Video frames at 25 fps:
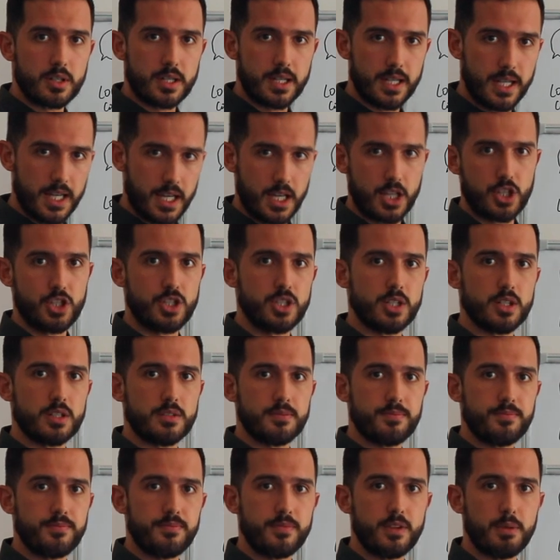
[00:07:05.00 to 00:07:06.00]
connection,
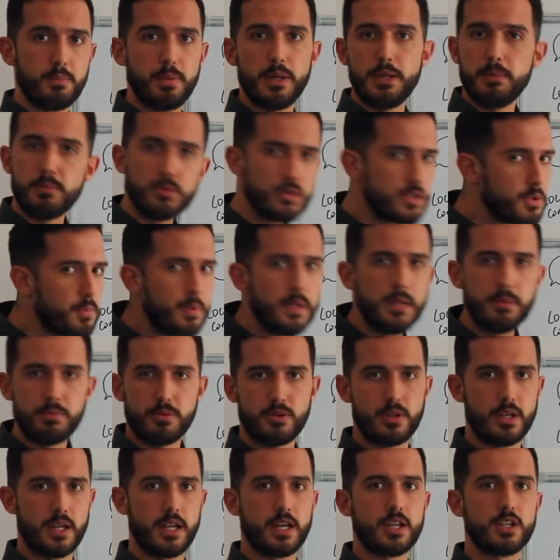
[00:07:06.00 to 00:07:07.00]
the people-to-people
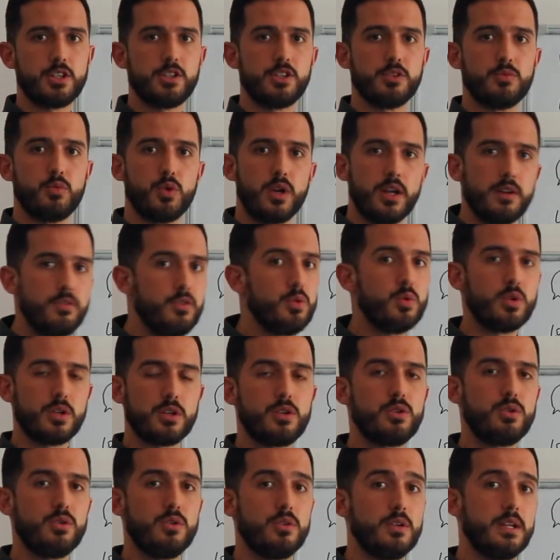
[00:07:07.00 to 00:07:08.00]
connection, whatever you want
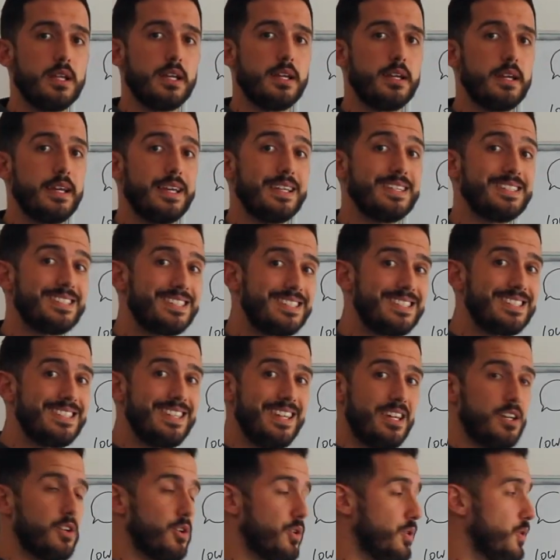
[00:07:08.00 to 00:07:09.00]
to call it, is
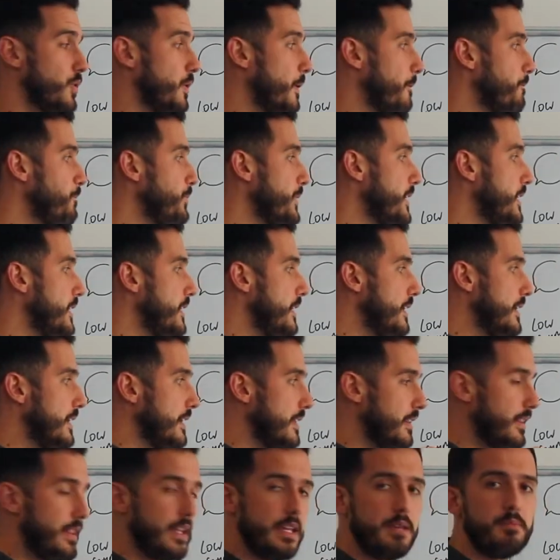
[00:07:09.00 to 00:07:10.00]
still
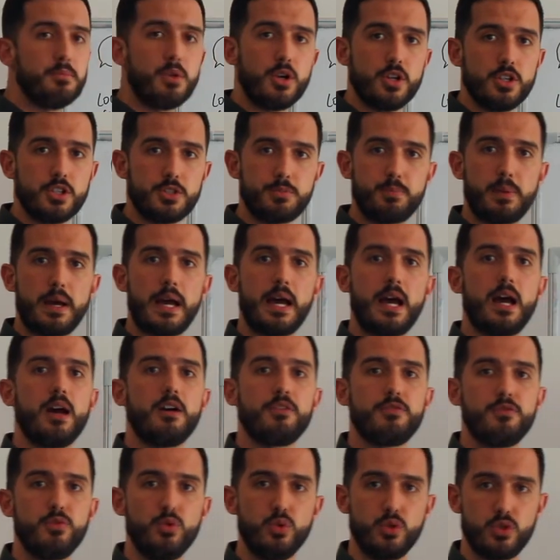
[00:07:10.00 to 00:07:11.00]
the most
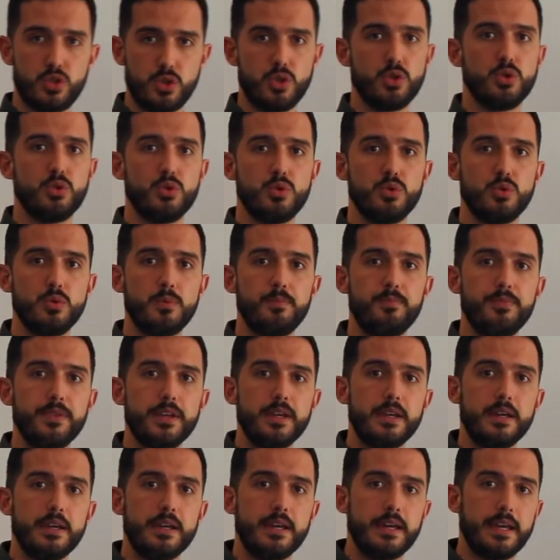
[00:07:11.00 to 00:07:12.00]
powerful tool
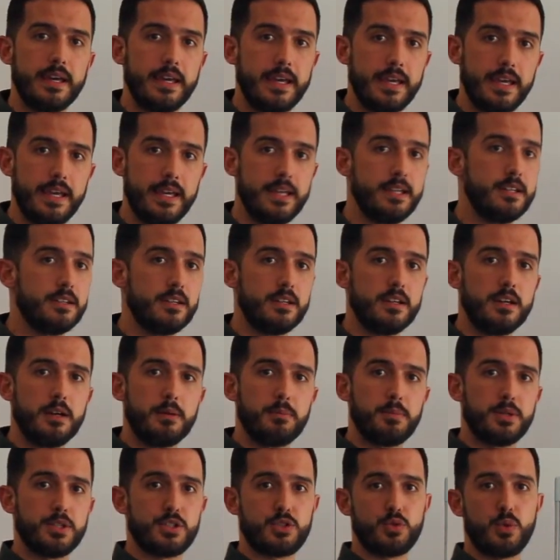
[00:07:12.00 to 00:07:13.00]
in
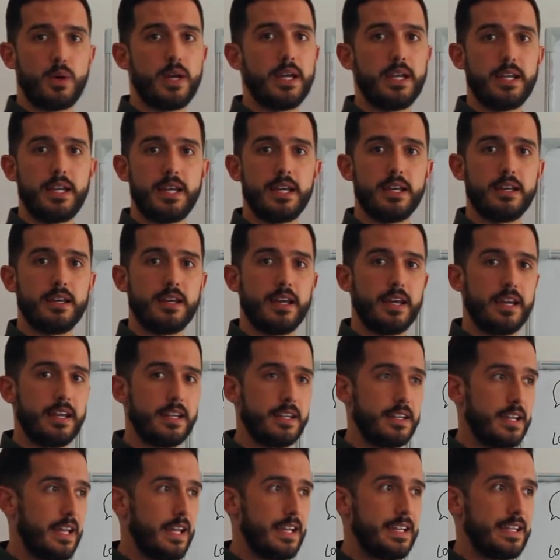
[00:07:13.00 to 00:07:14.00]
persuading,
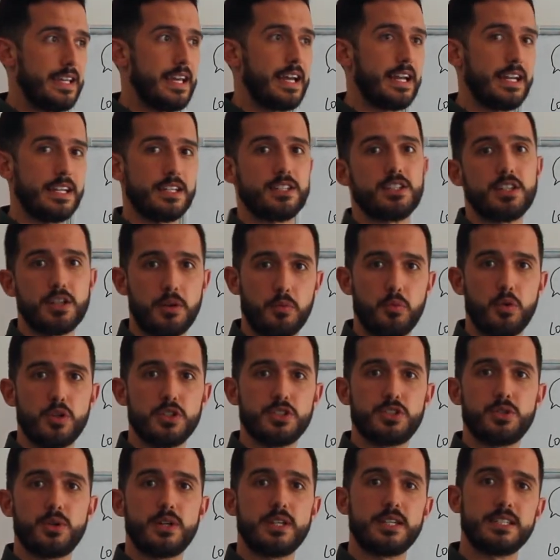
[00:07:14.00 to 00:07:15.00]
in getting
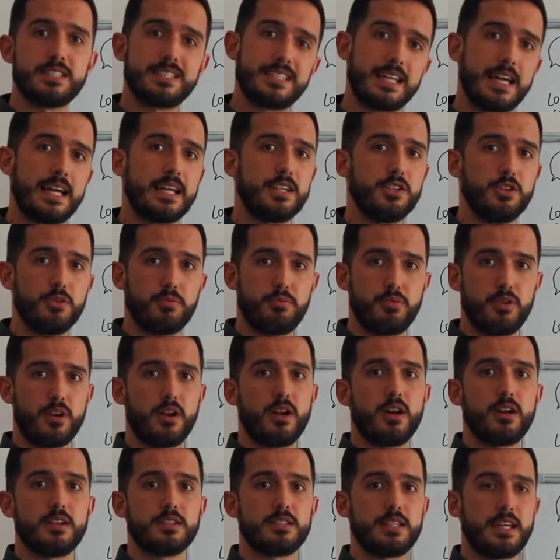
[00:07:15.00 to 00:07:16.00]
someone to understand your
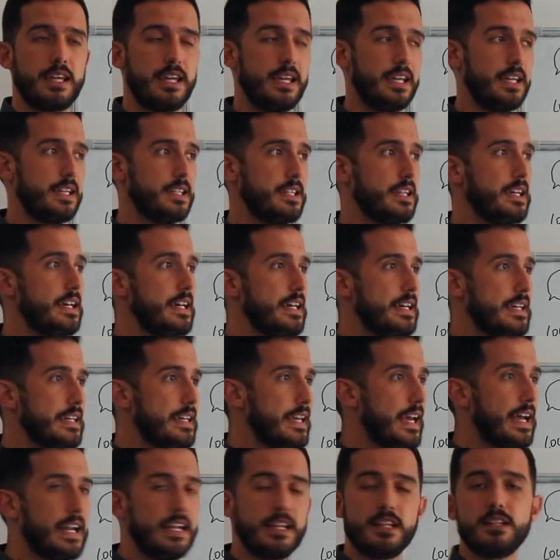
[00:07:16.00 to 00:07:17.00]
product, in
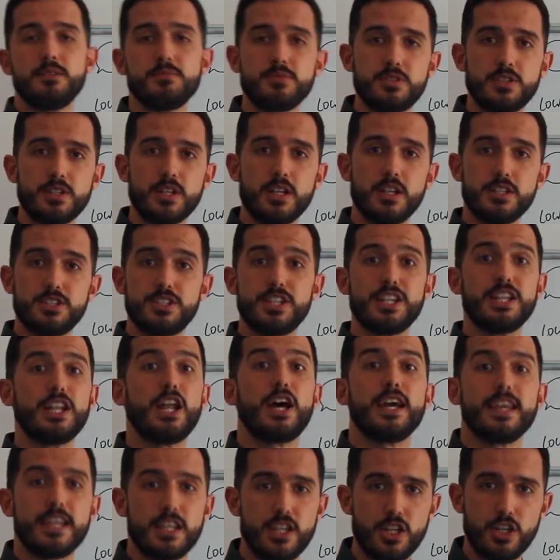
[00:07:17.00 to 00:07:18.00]
getting them to
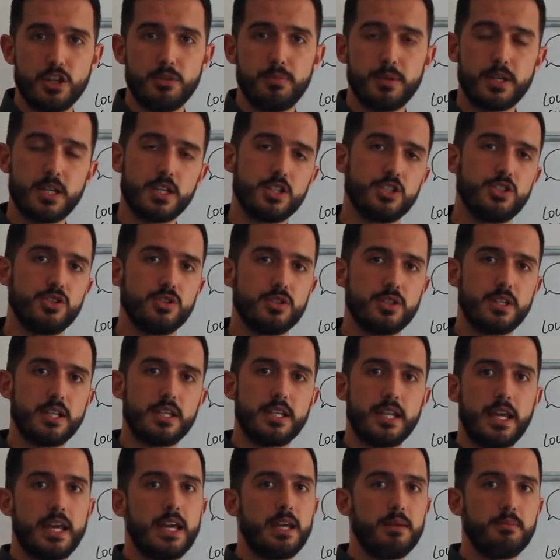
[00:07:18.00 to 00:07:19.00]
like you, because you're the
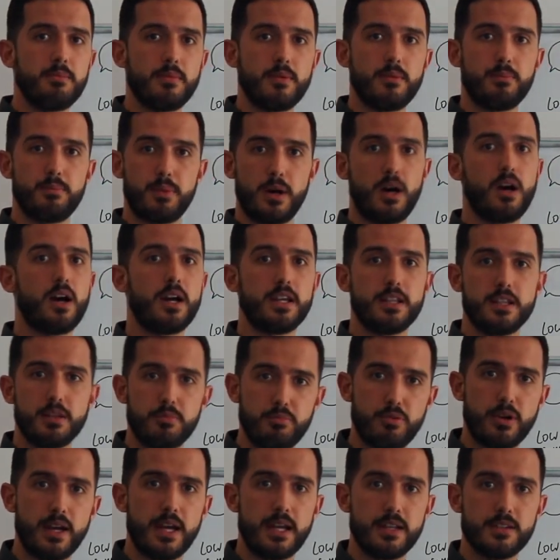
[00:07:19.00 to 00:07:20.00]
name behind the
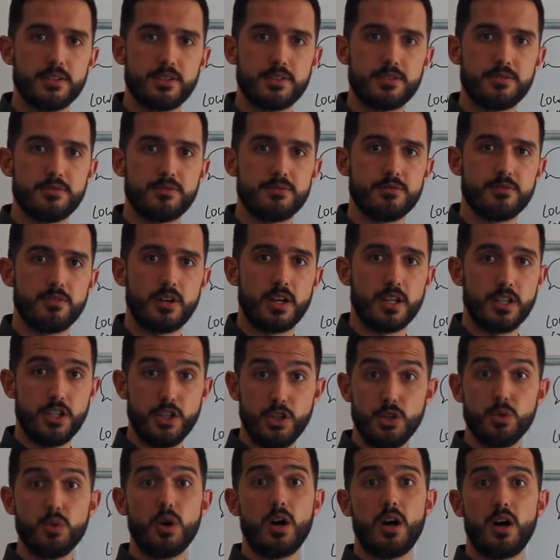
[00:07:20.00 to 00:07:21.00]
brand, right?
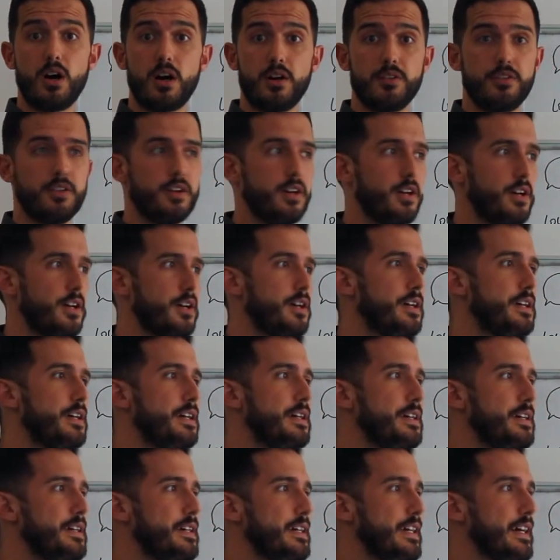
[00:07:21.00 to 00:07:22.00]
You are
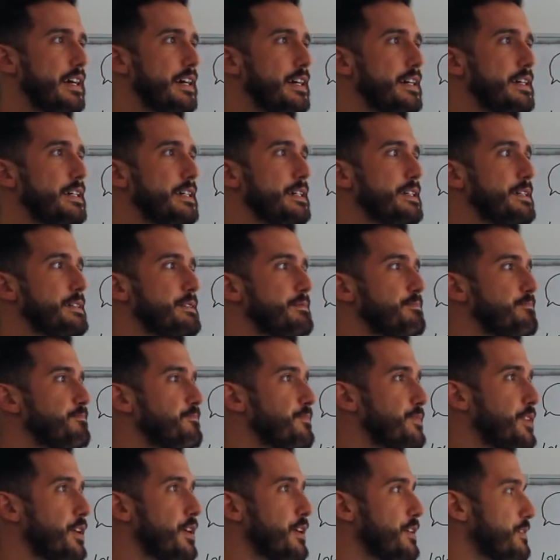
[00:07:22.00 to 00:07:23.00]

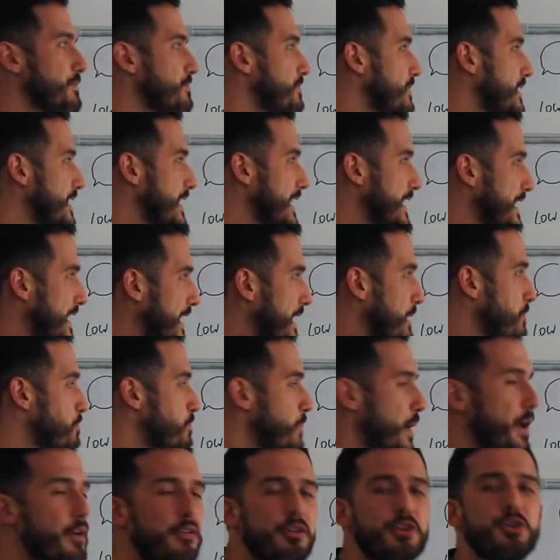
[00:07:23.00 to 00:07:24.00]
the
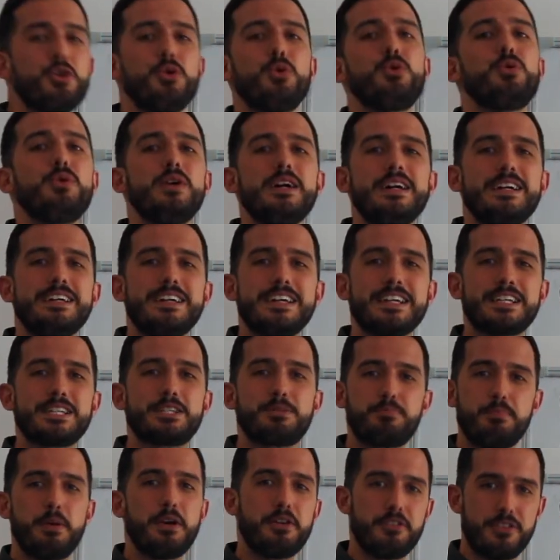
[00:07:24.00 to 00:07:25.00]
empirical
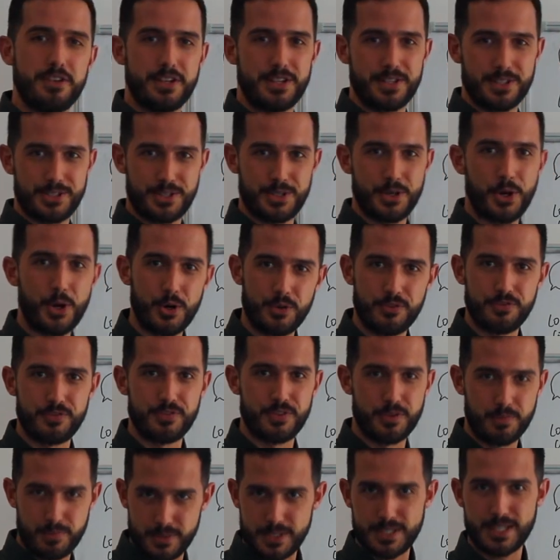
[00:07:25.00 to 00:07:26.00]
experience of
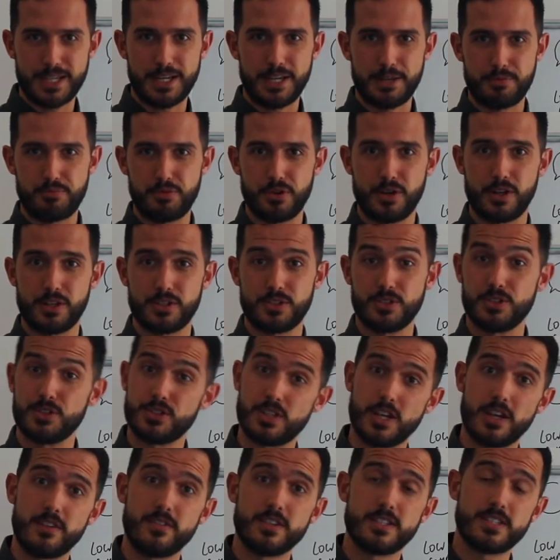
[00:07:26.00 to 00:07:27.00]
the particular product or
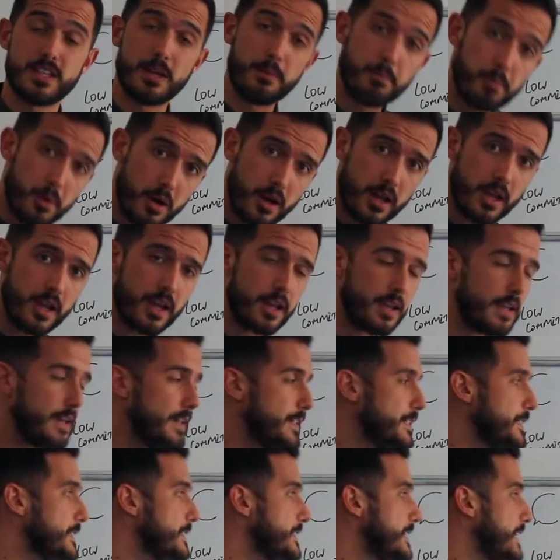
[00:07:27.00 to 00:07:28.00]
service they're buying.
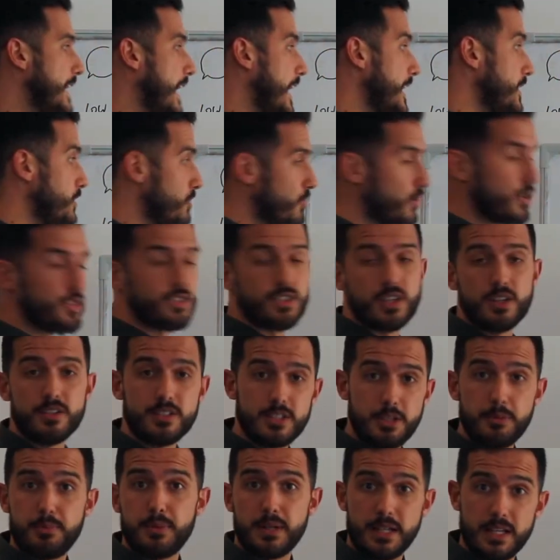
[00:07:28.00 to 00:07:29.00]
And you're also
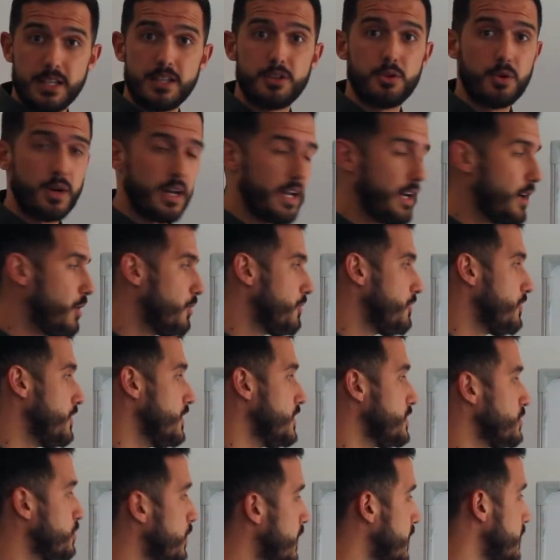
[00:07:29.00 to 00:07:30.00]
typically quite helpful
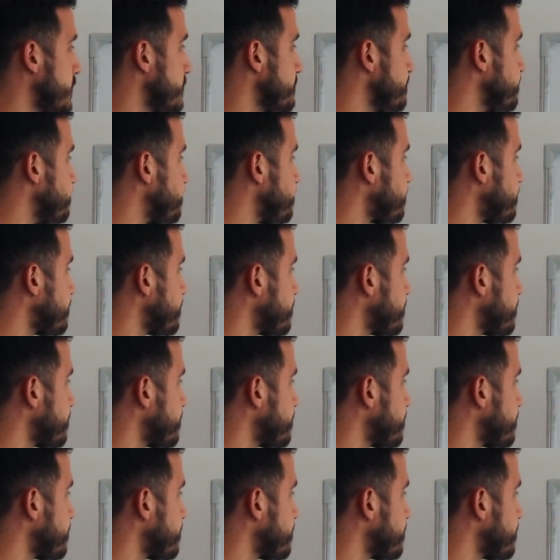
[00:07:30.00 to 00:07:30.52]
as well.